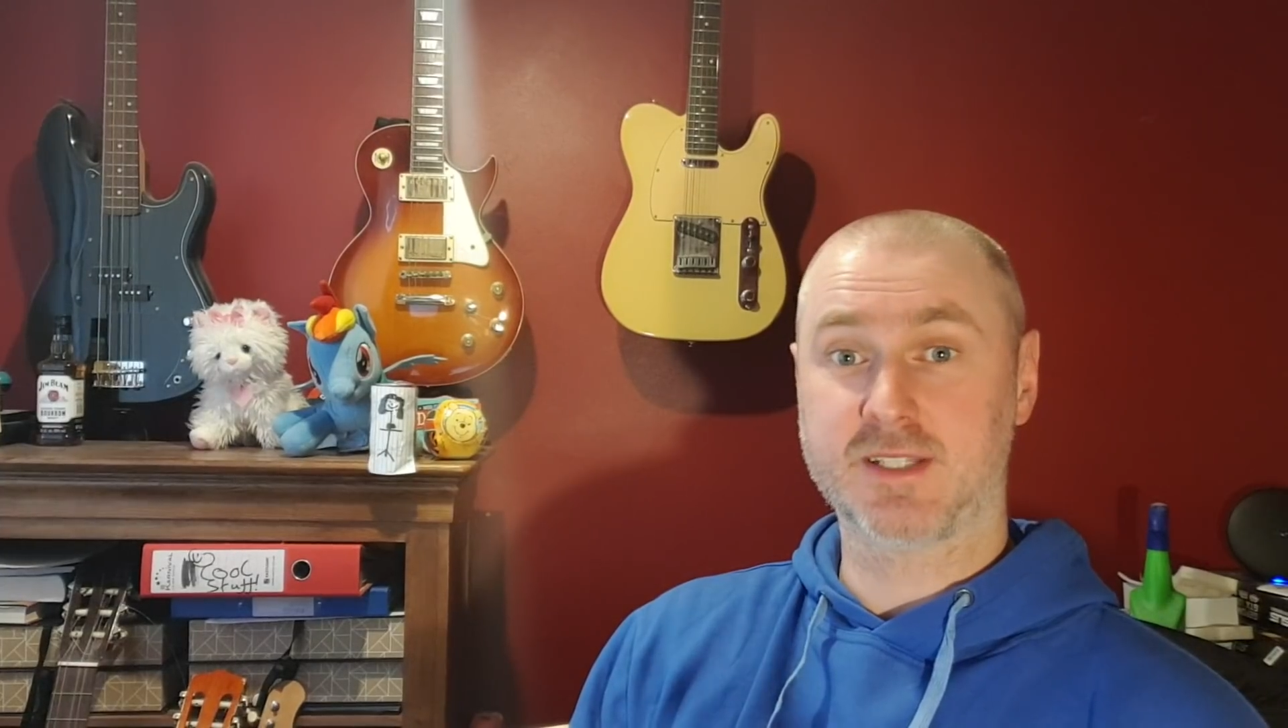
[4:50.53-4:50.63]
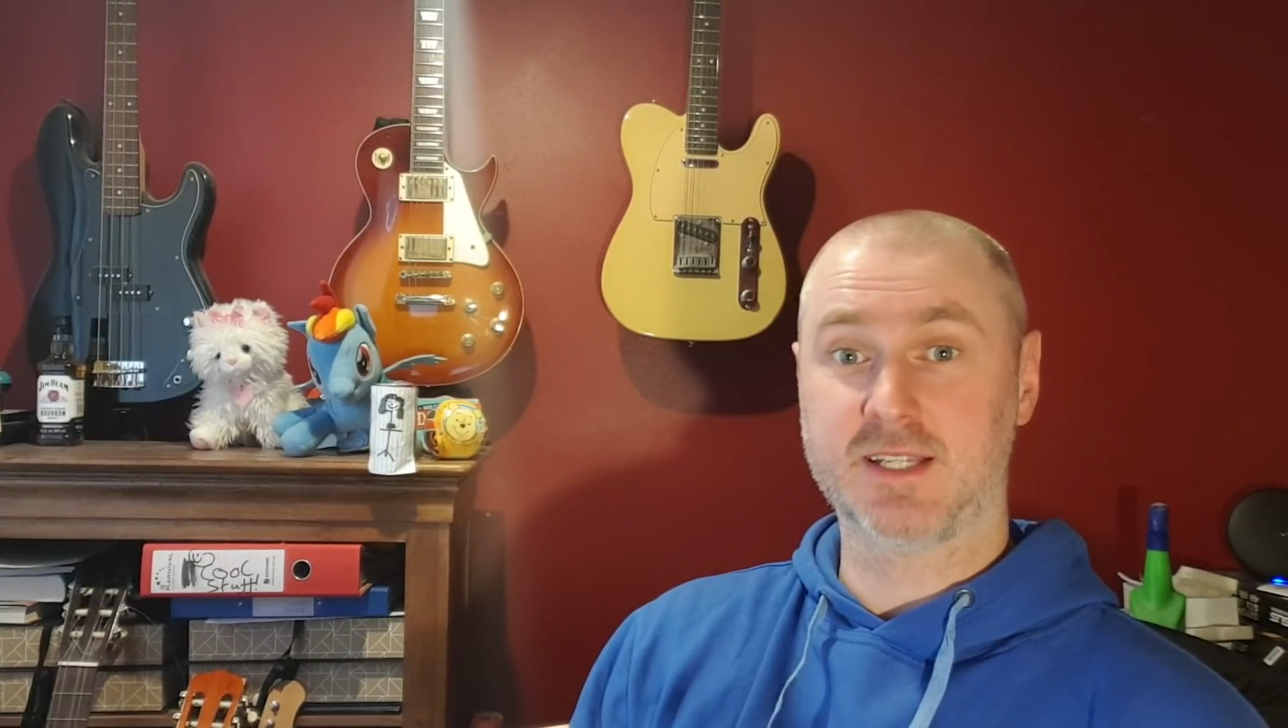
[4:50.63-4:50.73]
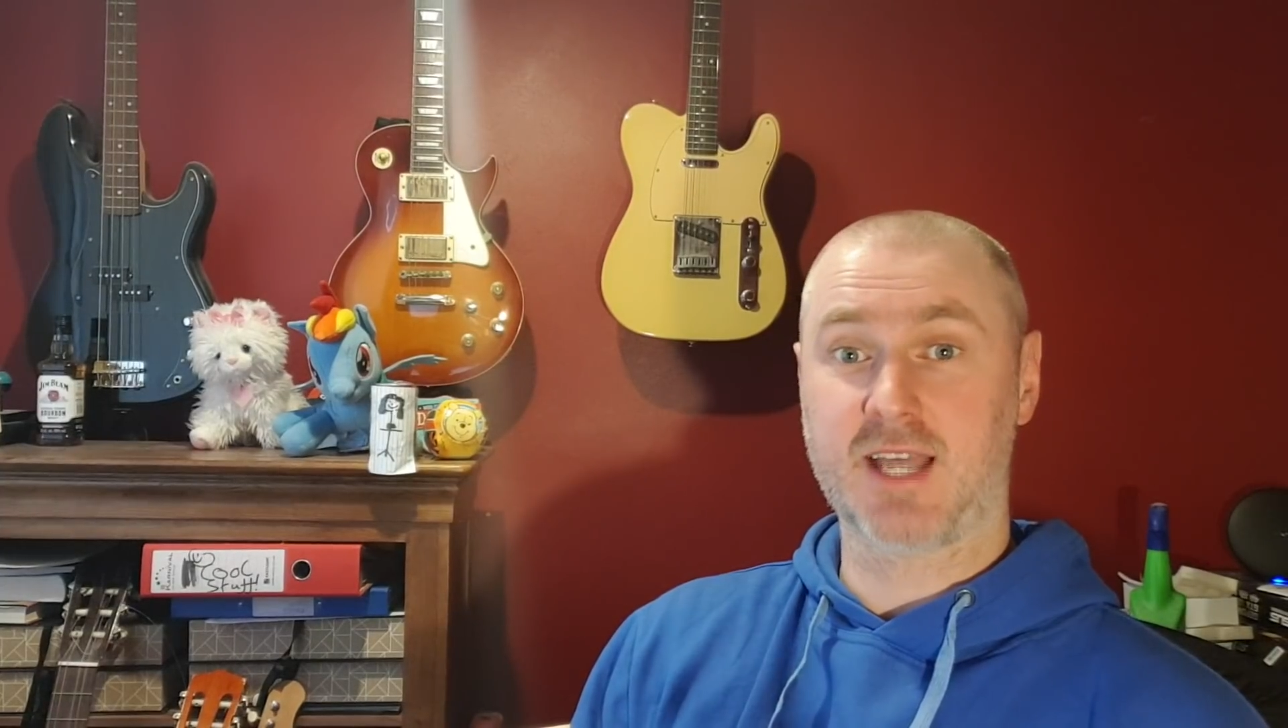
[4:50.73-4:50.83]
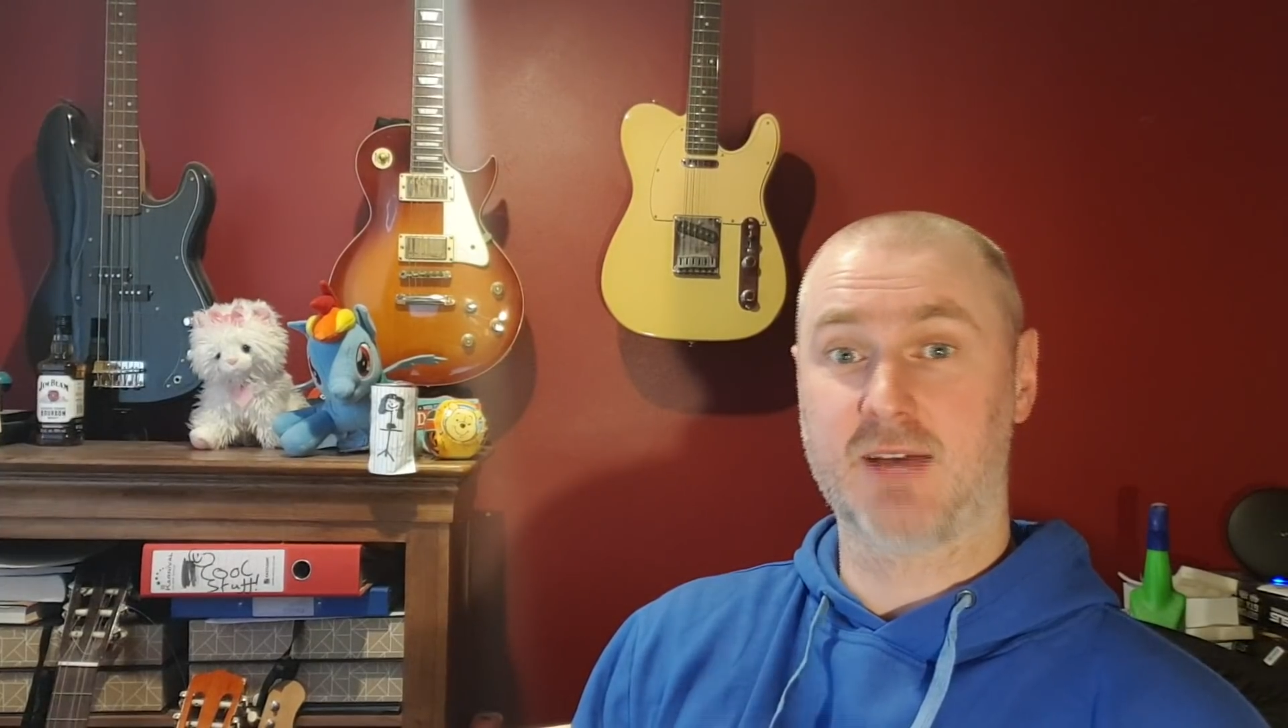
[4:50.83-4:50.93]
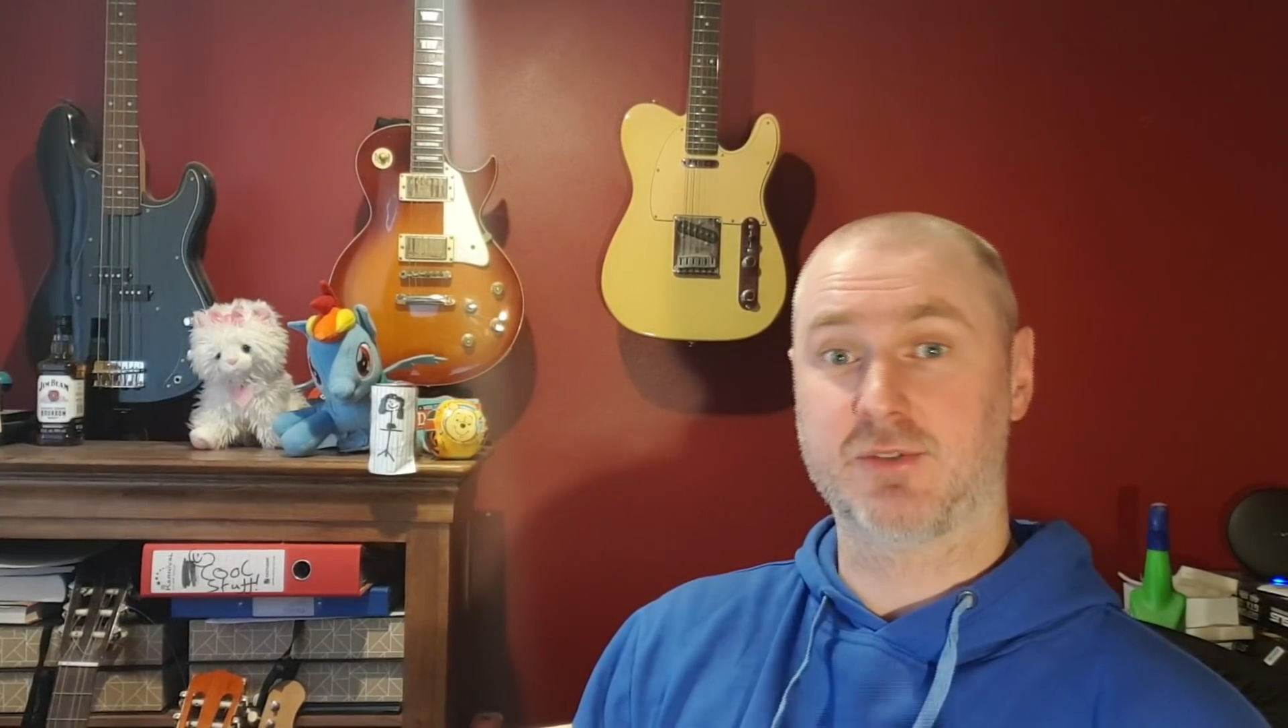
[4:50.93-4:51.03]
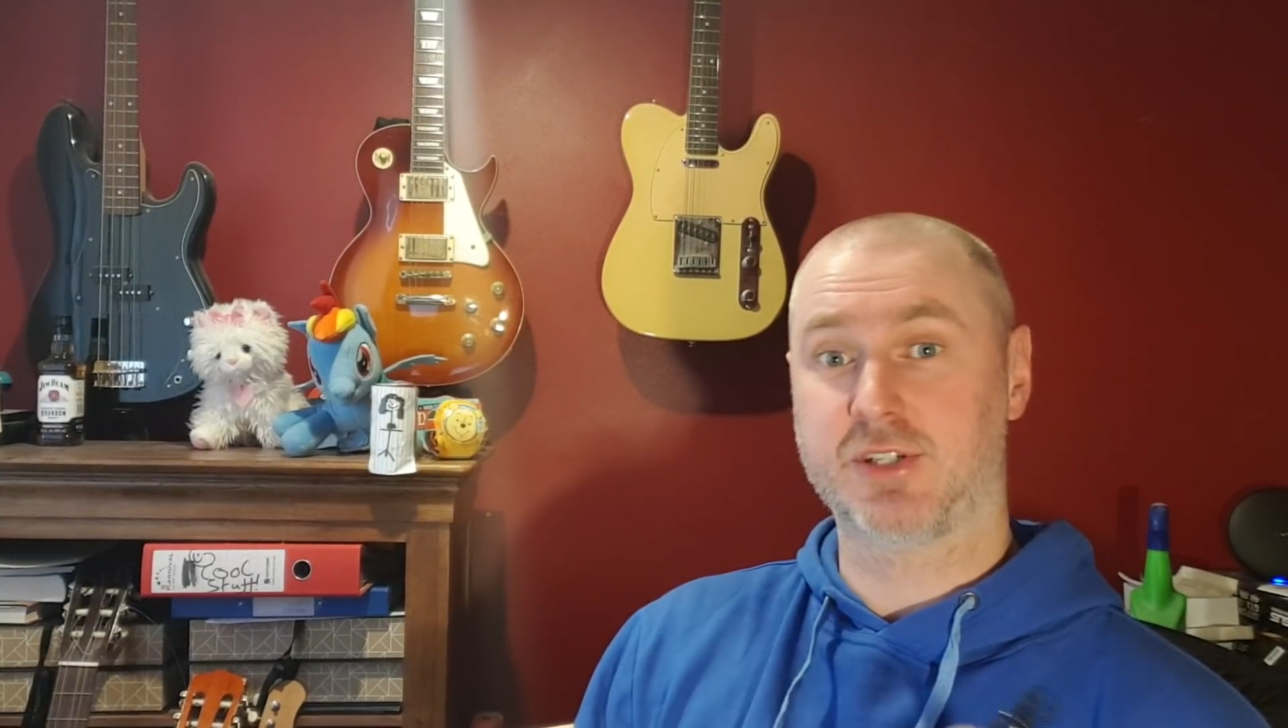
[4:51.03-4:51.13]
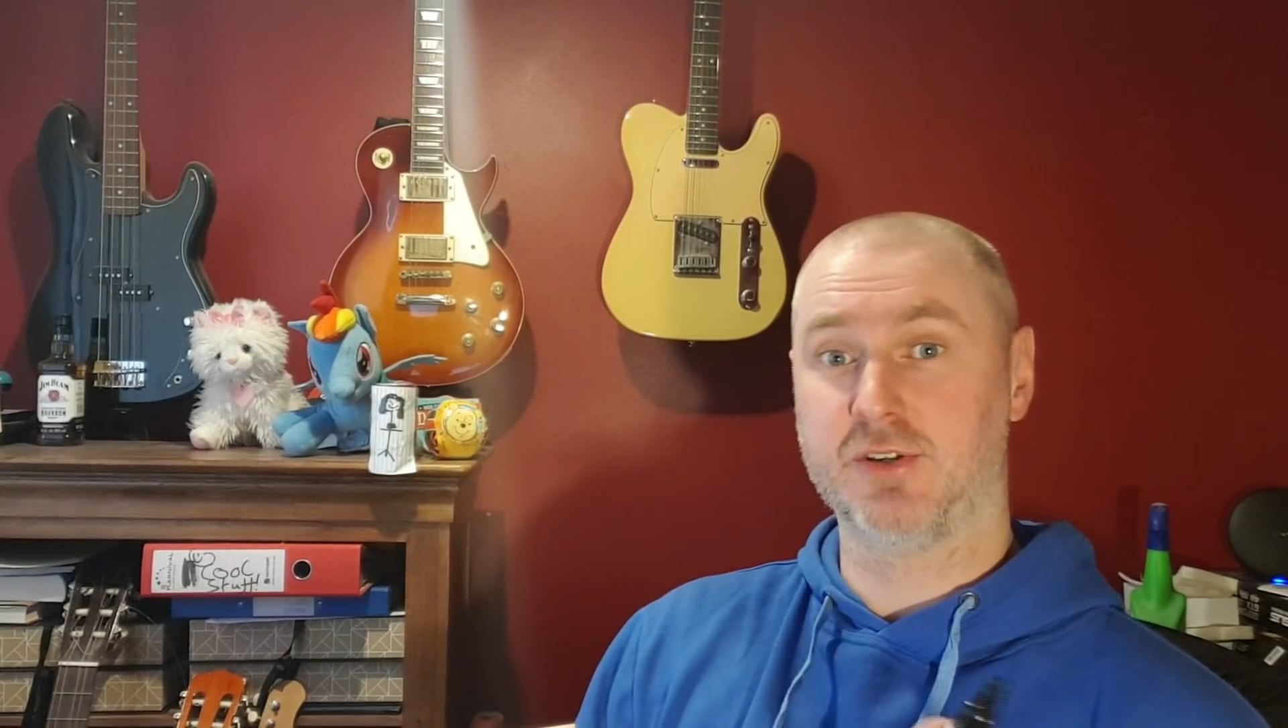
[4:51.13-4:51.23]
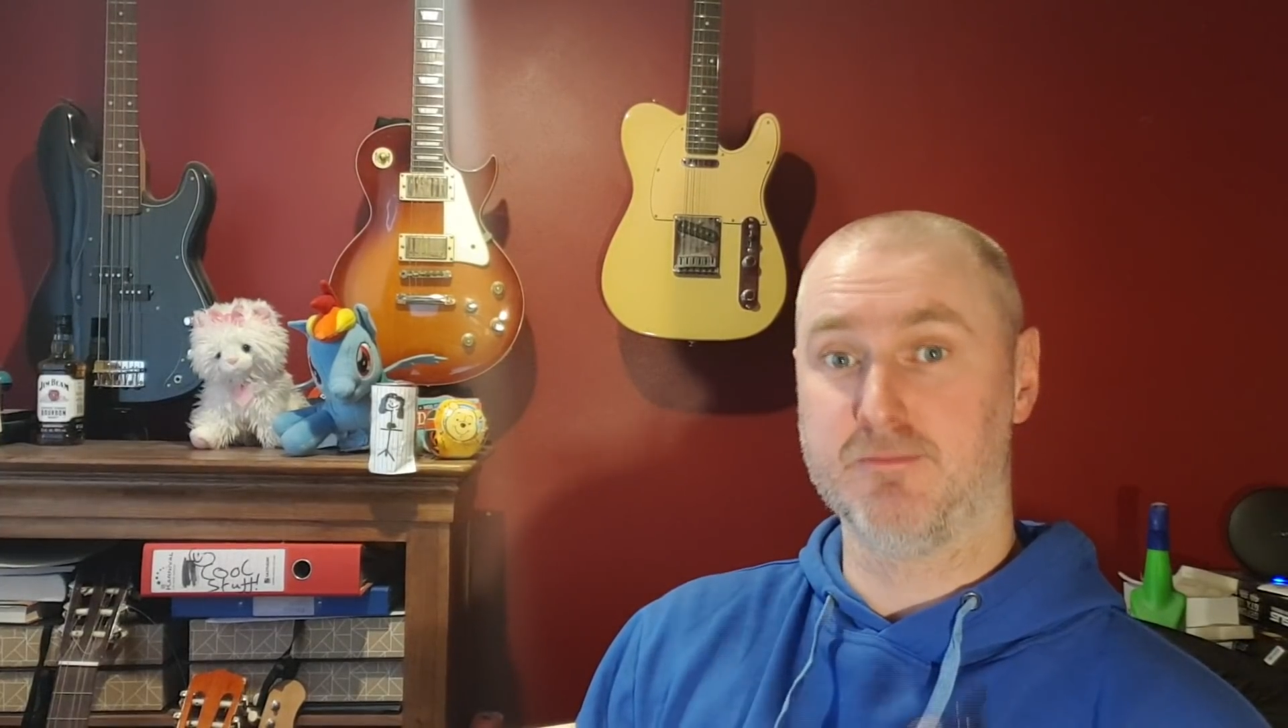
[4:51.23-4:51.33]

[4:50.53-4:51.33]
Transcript: tell you how to